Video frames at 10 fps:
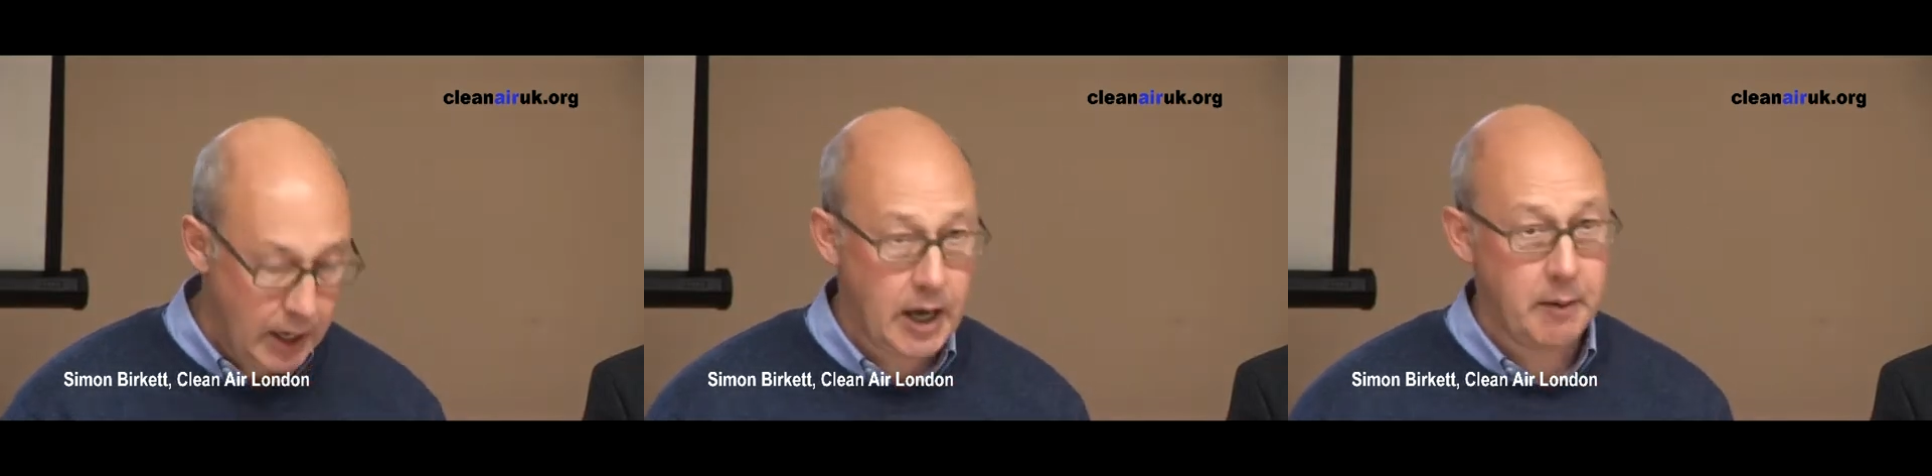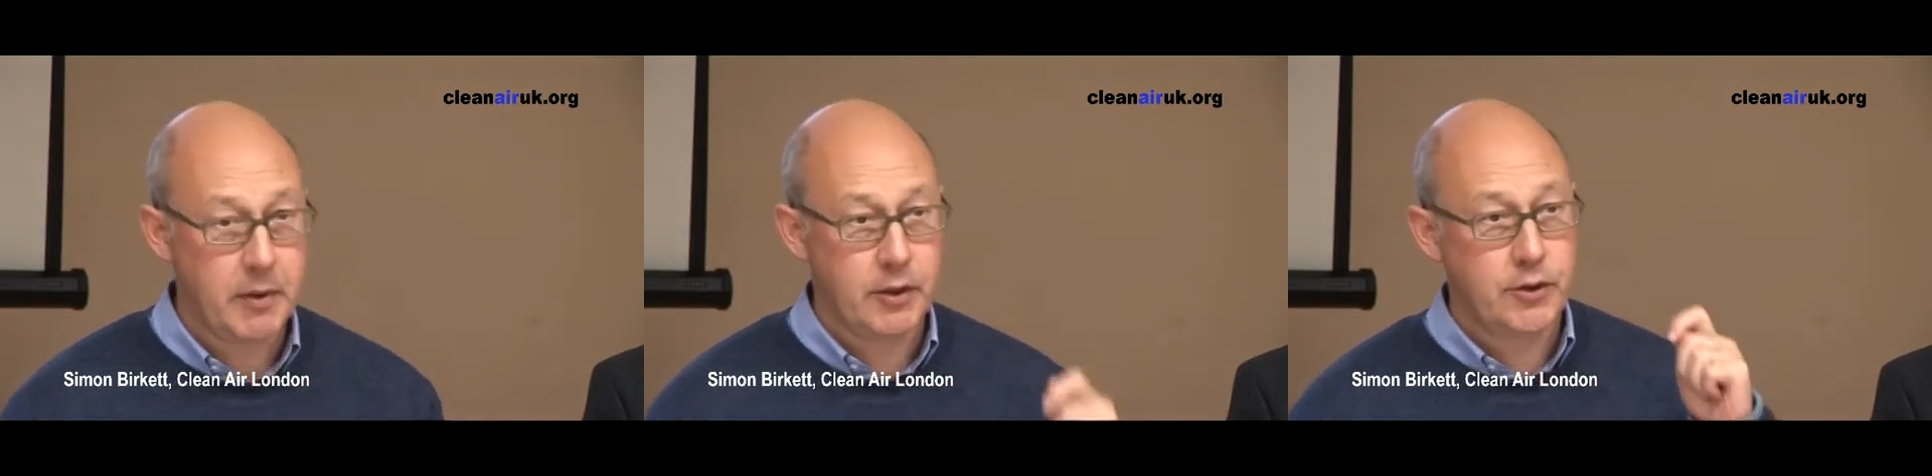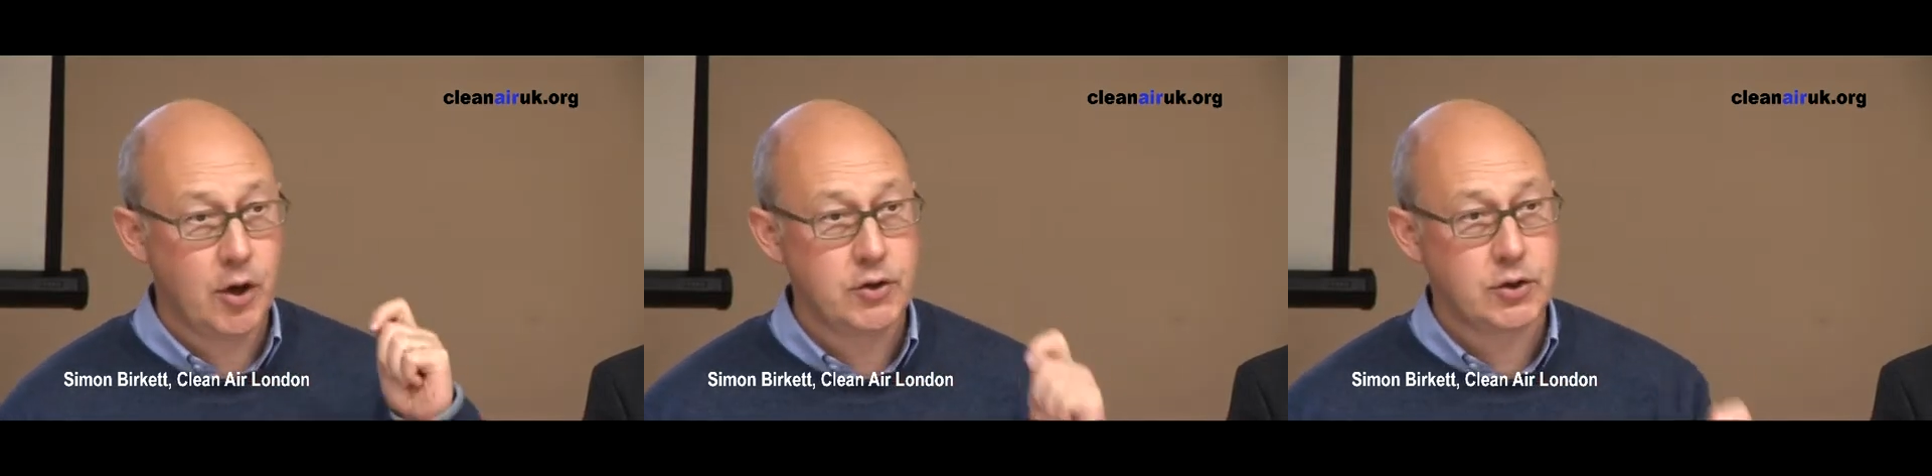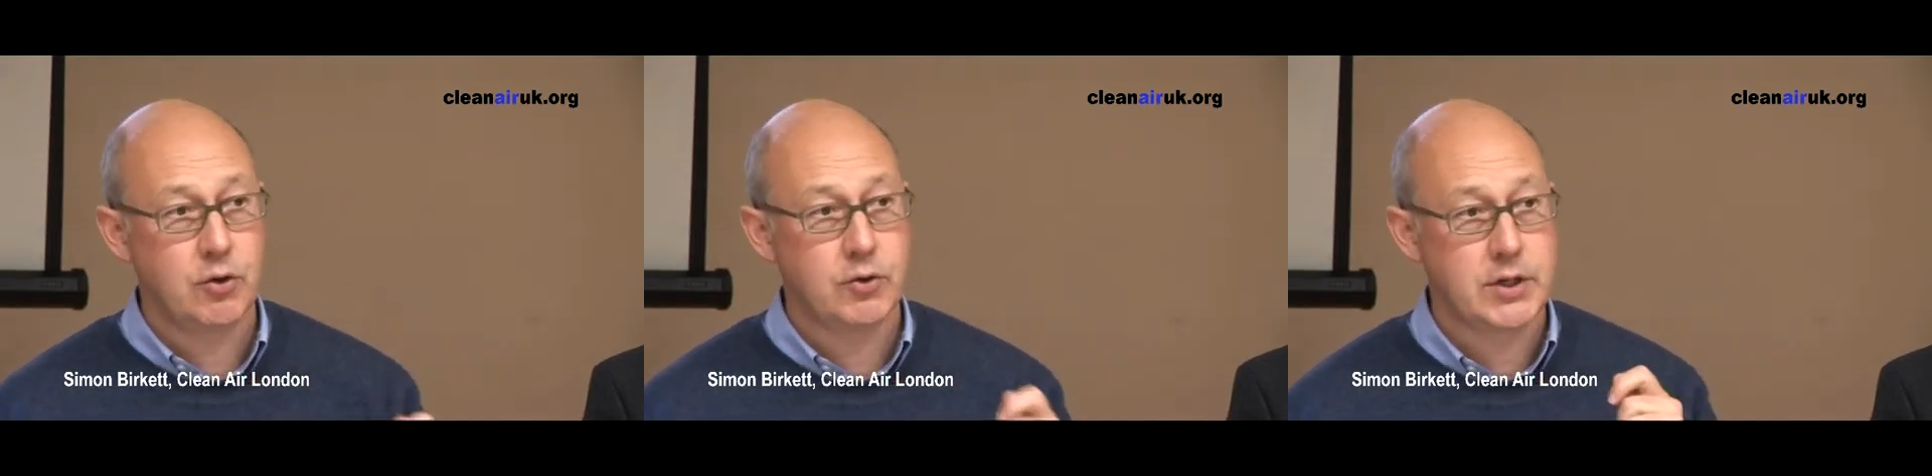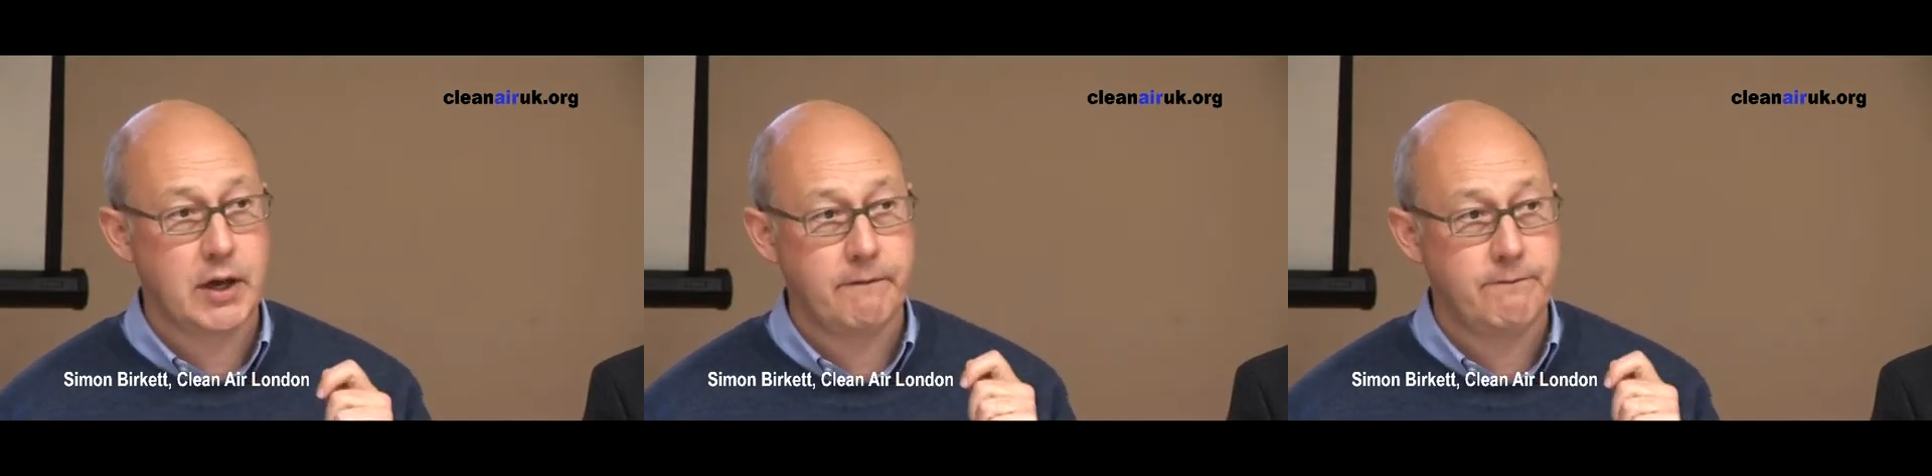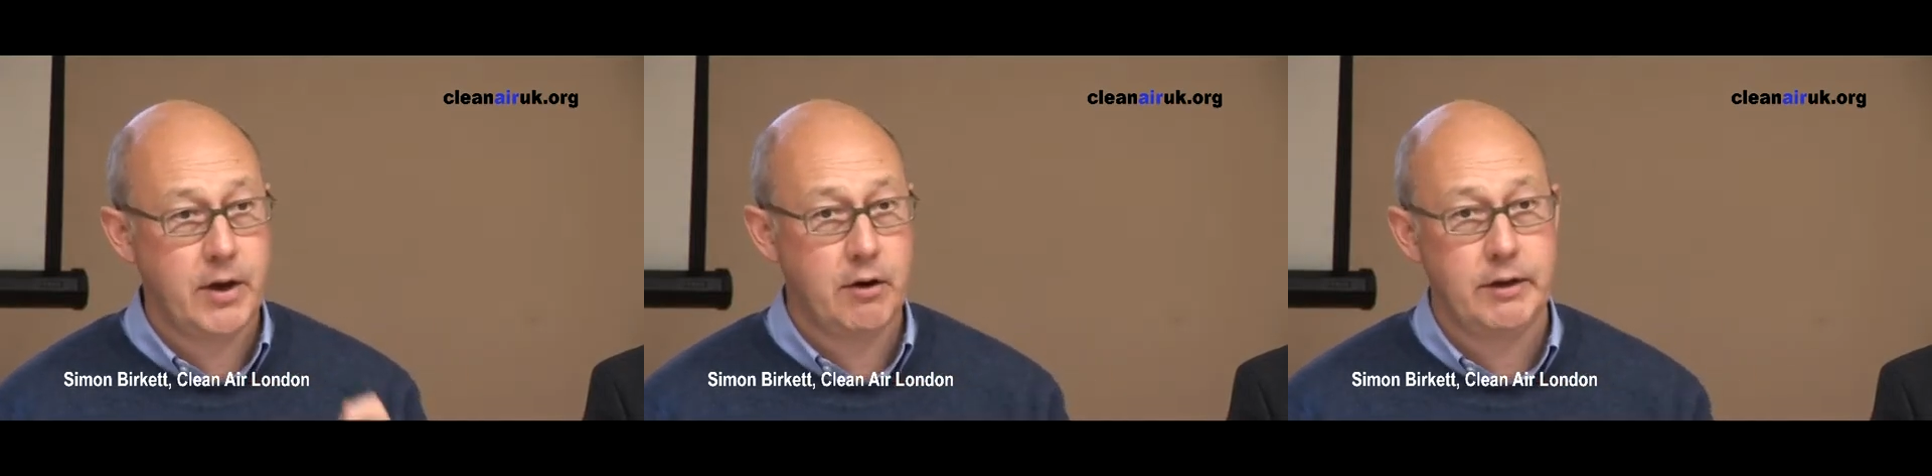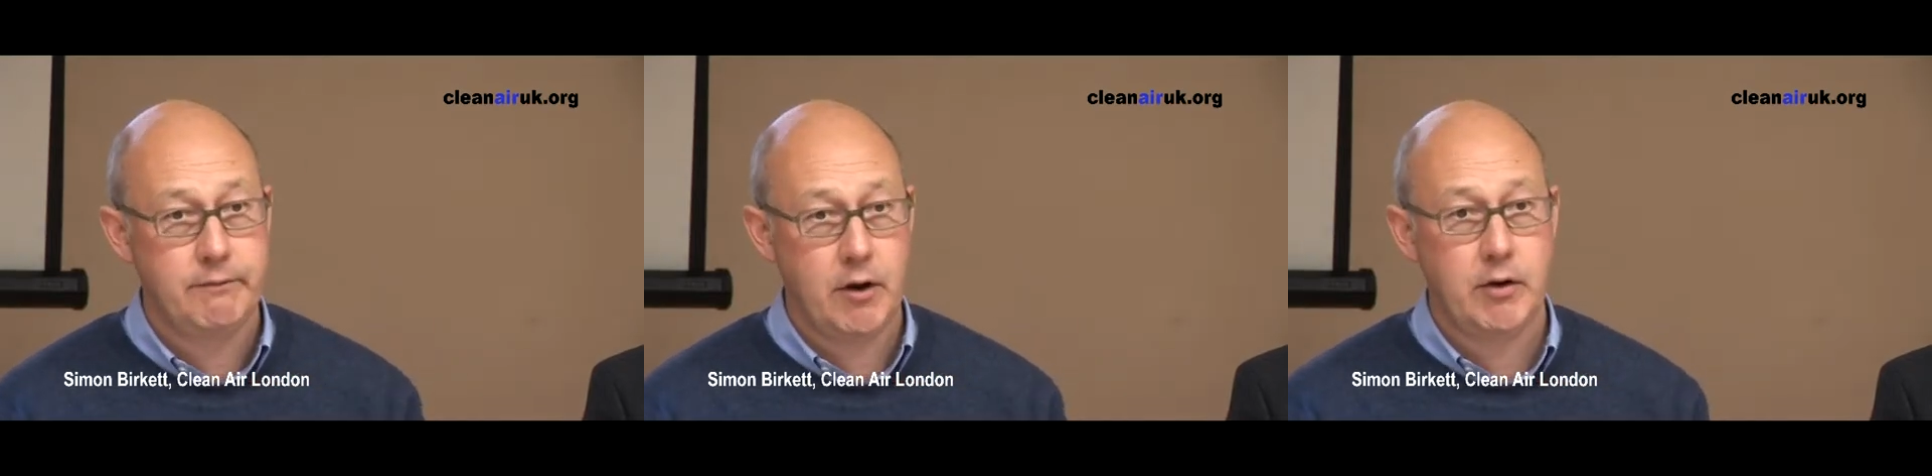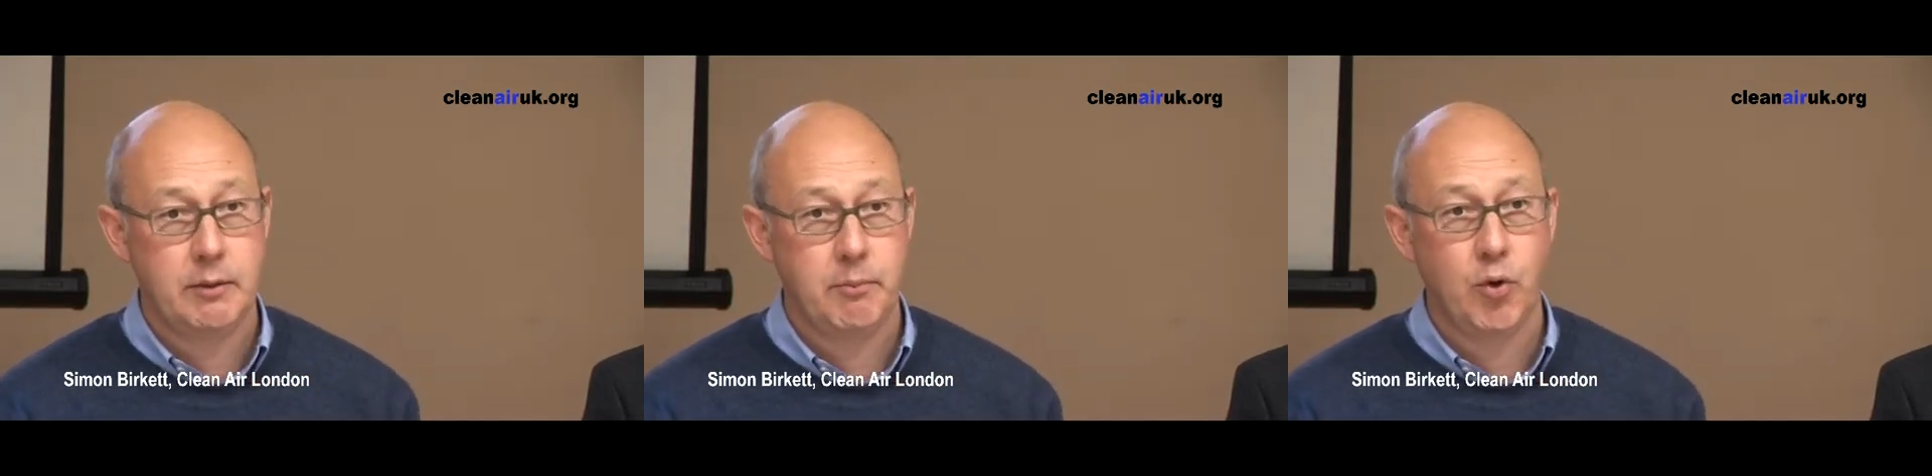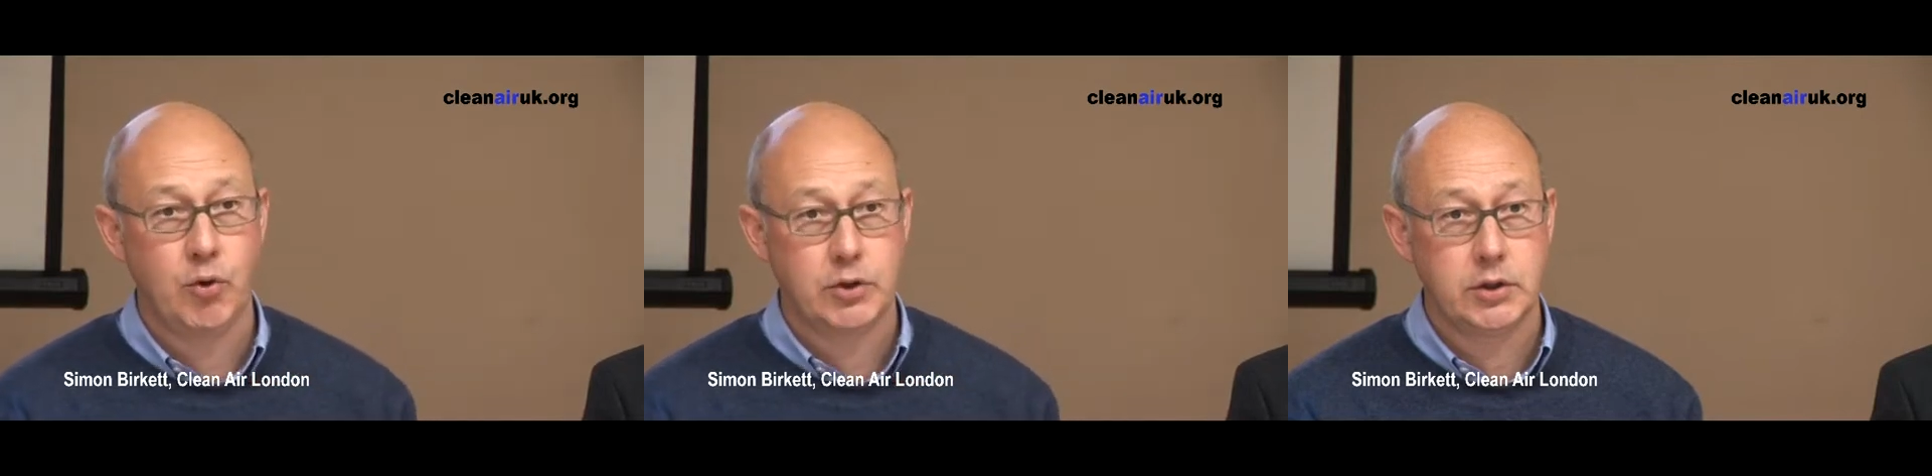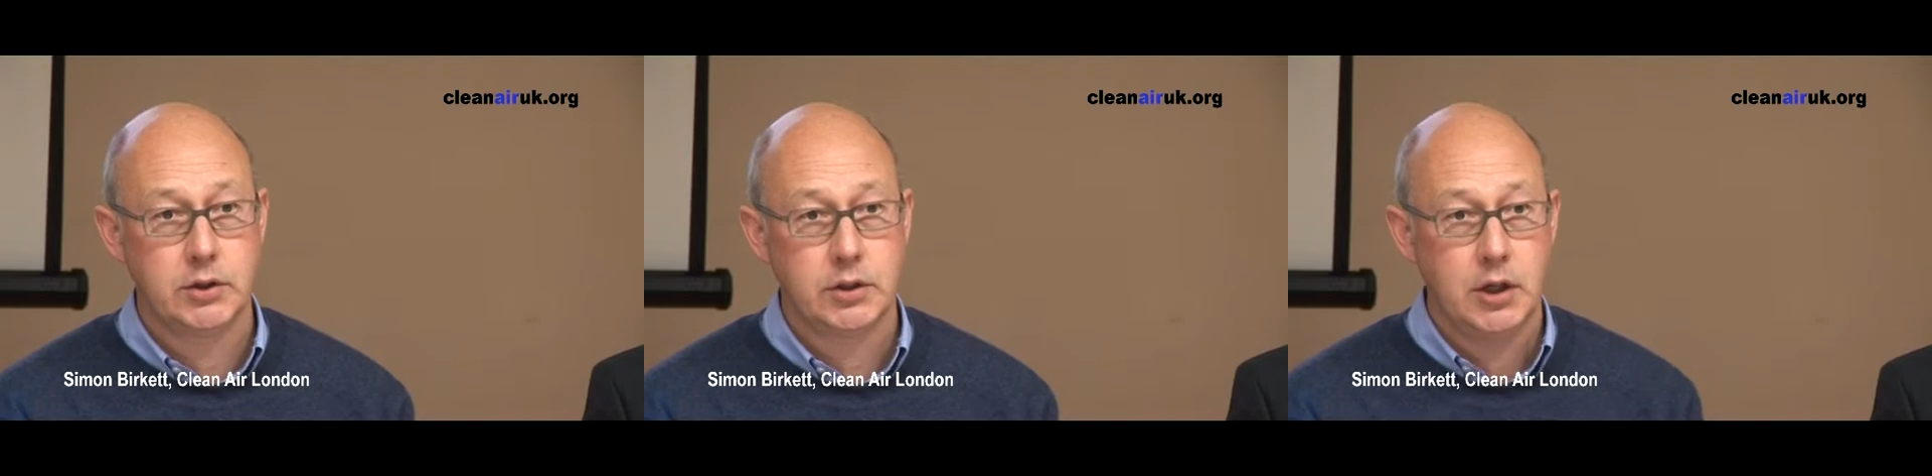Um, those laws are very, very important.